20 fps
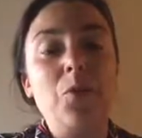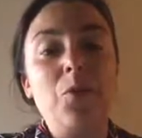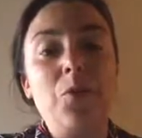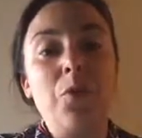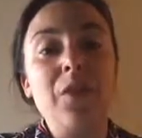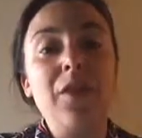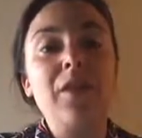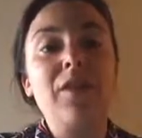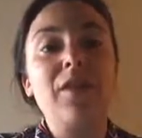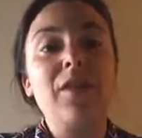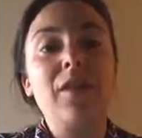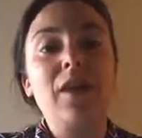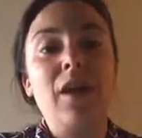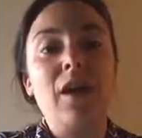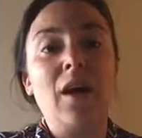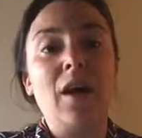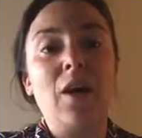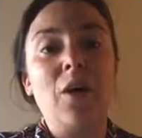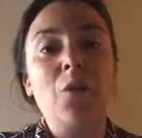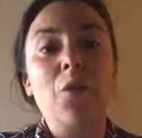with
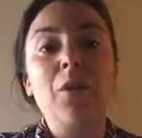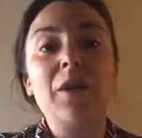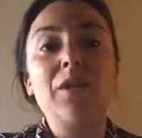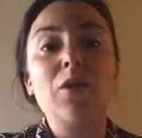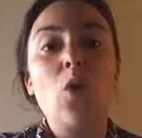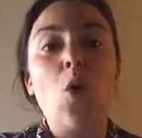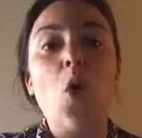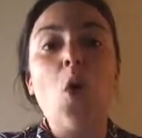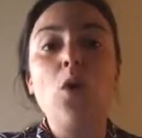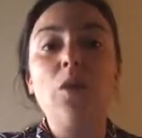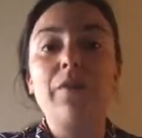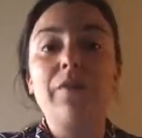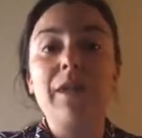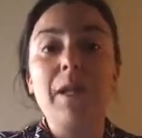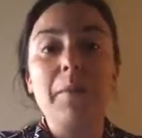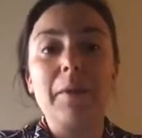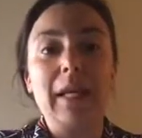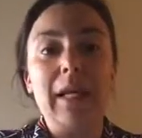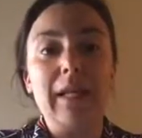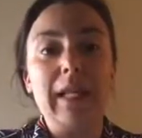all of
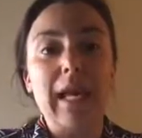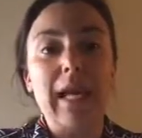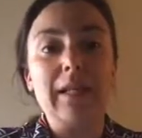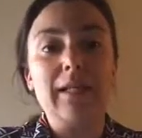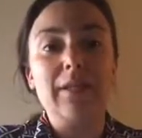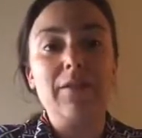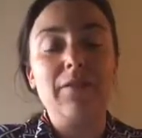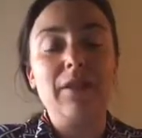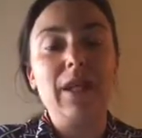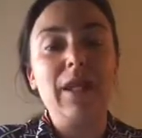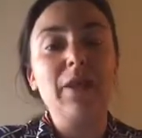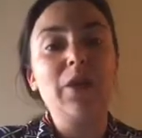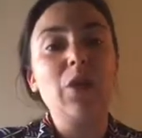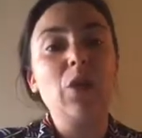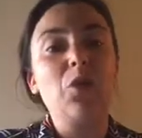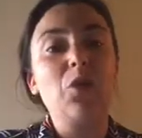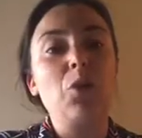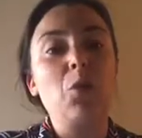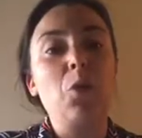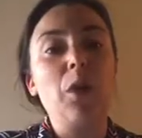them collectively.
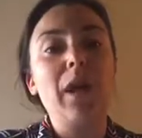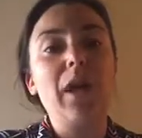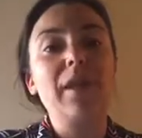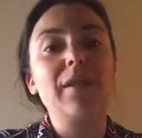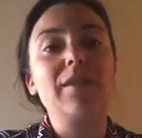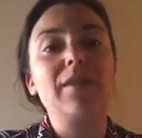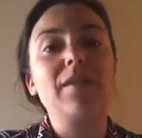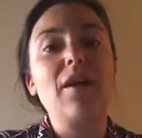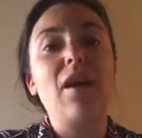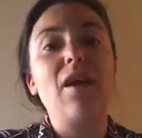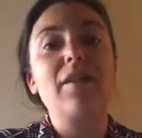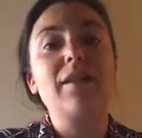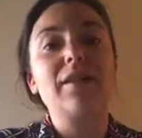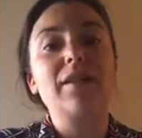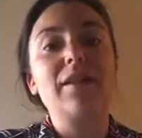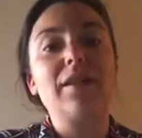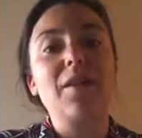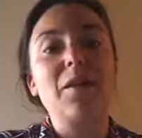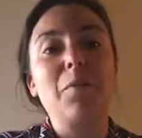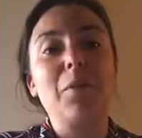So the way it's done
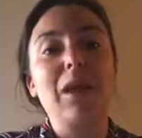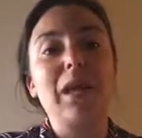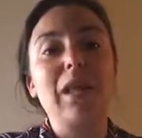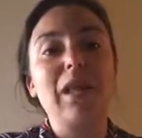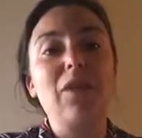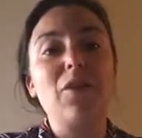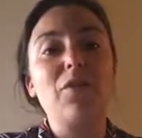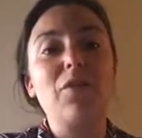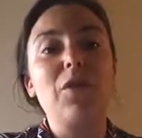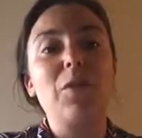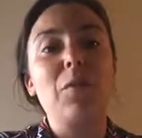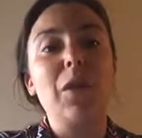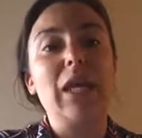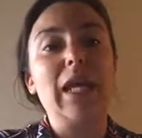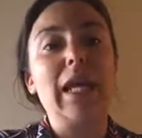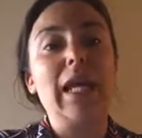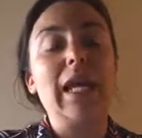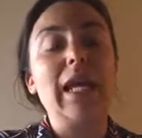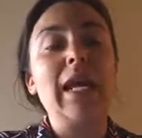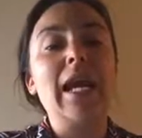is in the beginning of the
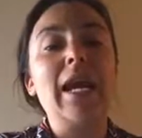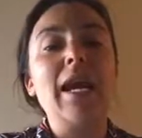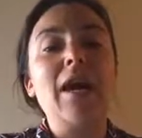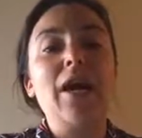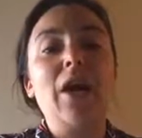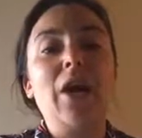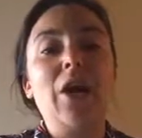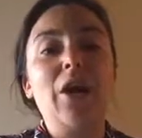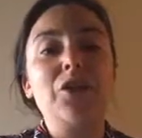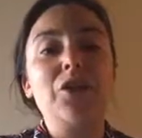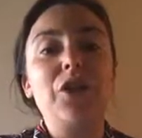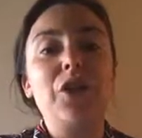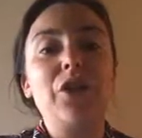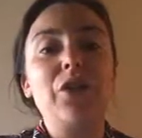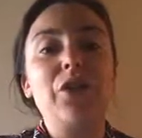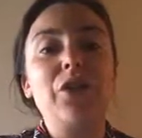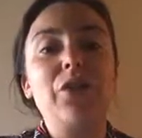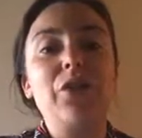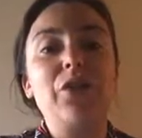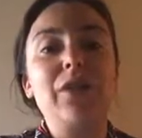meeting,
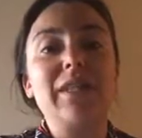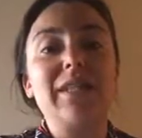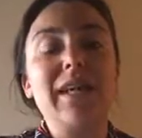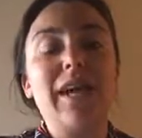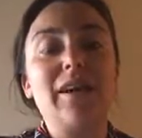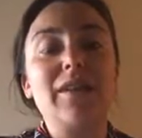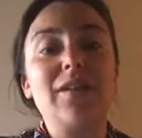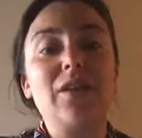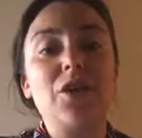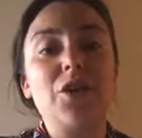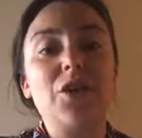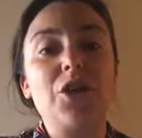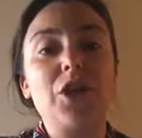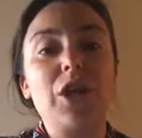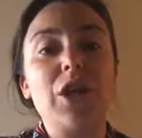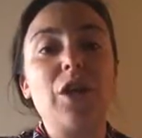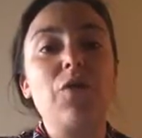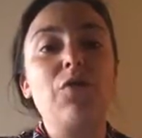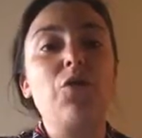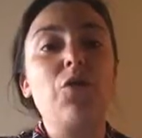generally the results are
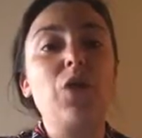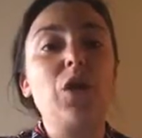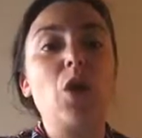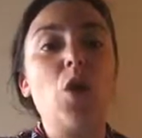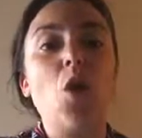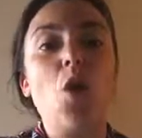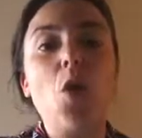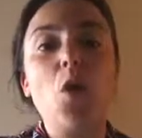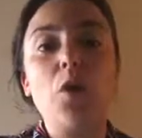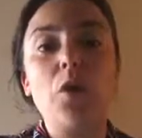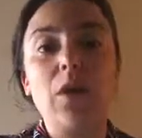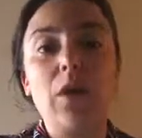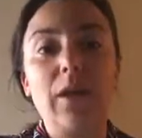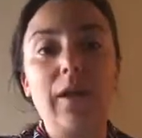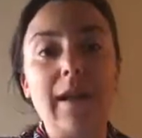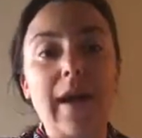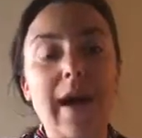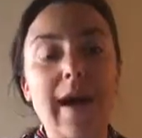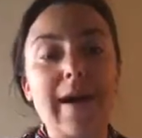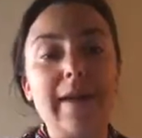shared for the whole
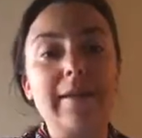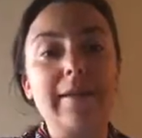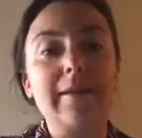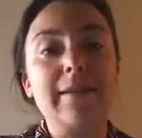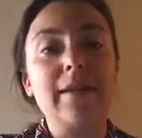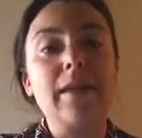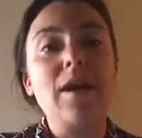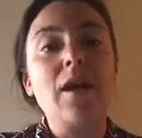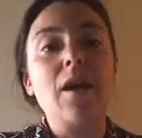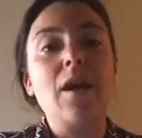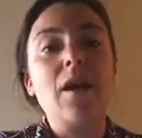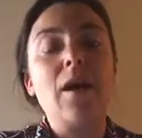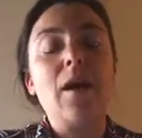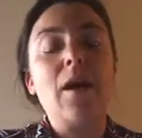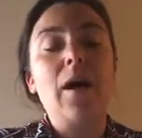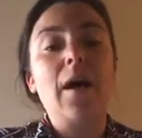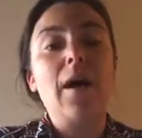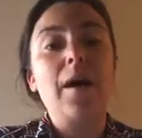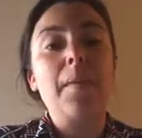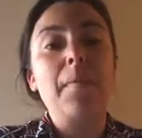class
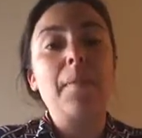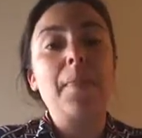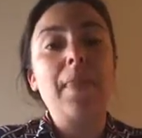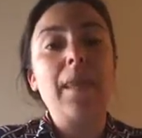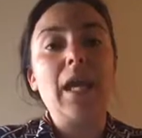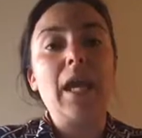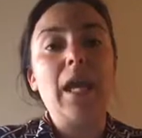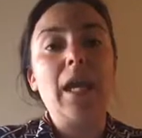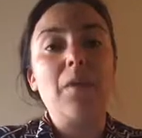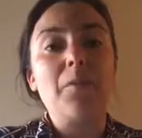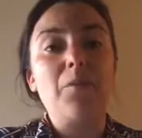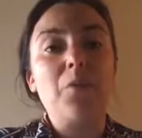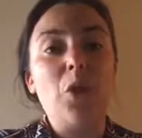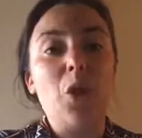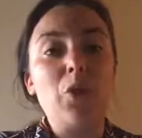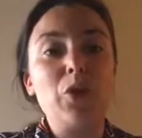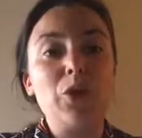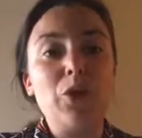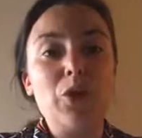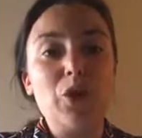and
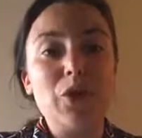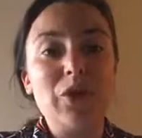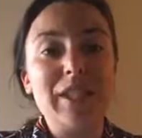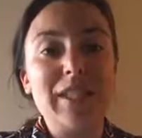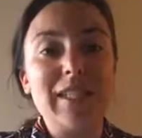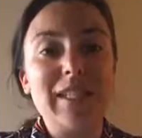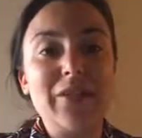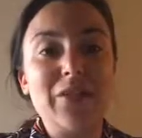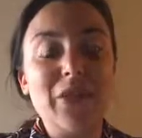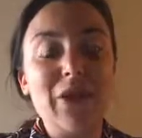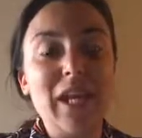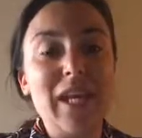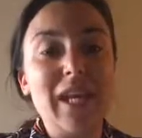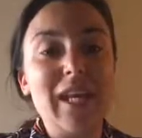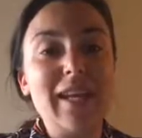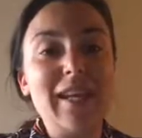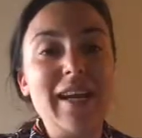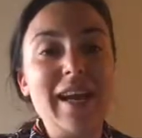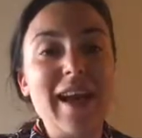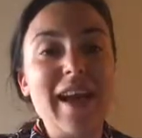posted on the
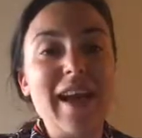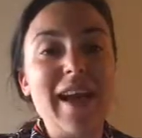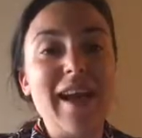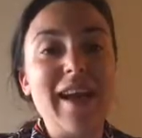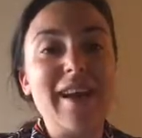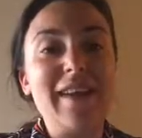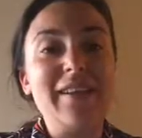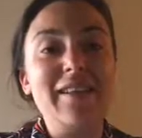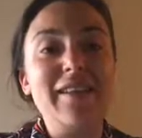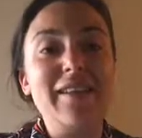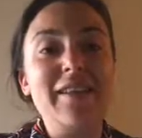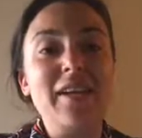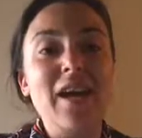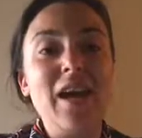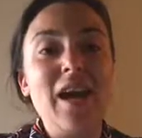screen, and